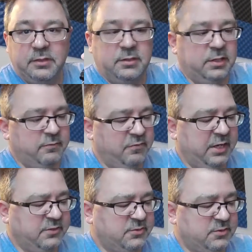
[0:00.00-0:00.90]
the
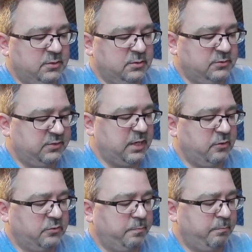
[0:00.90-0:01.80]

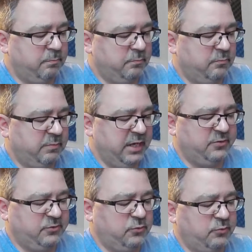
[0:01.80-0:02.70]
Adv-Sound
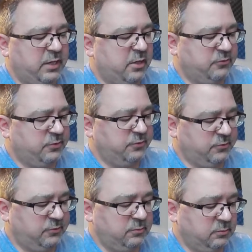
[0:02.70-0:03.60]

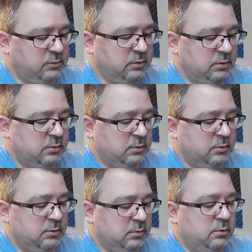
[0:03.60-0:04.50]
S2000s
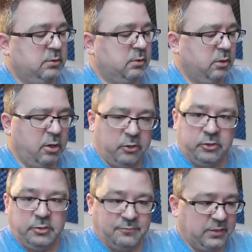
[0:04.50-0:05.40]
are a
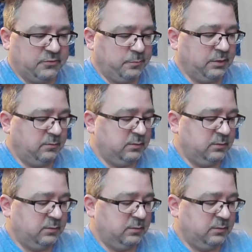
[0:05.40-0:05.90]
good investment.